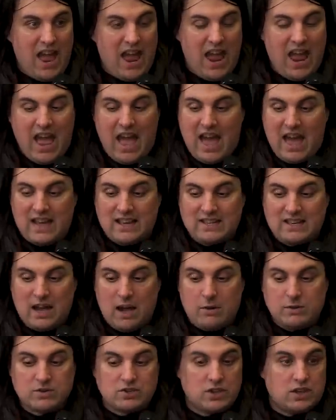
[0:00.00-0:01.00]
And
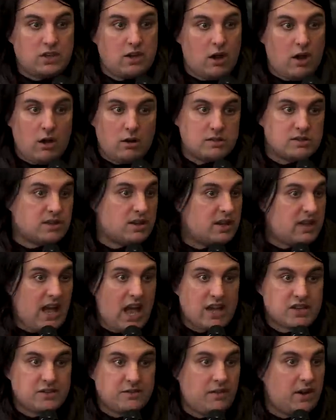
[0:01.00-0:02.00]
I was like, "Yo, it's like
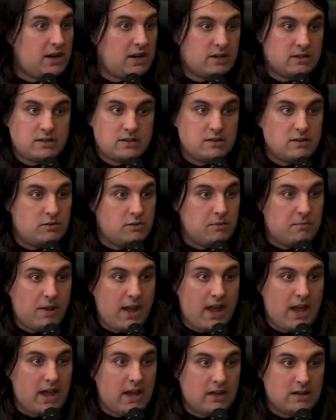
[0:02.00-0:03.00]
Castlevania 2,
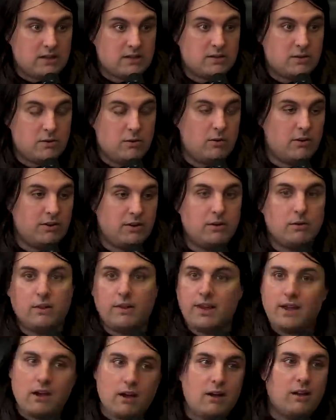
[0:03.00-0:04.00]
man. It's cool." And
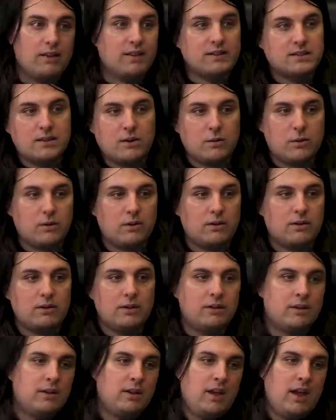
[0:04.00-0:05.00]
you're like, "Oh, that's cool."
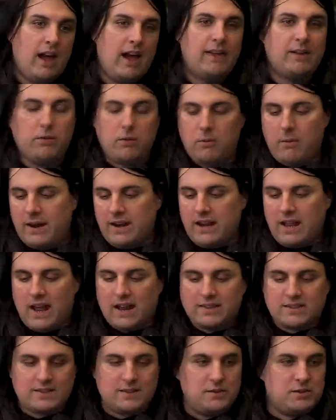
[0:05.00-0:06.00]
And then we went and
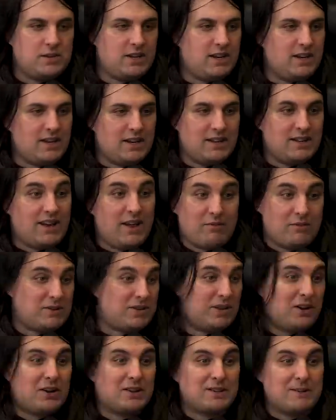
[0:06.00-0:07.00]
got sushi and never
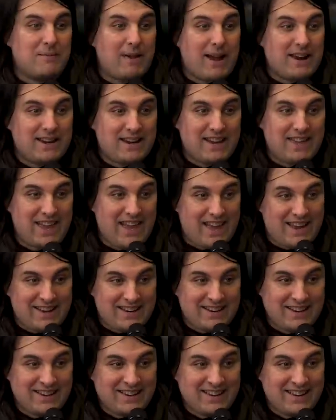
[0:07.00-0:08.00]
talked about it
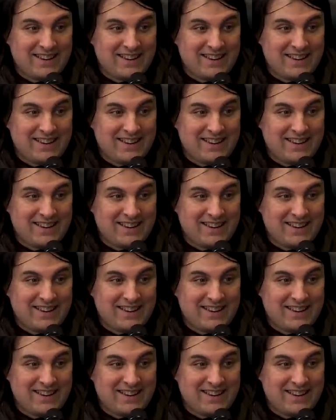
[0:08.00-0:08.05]
again.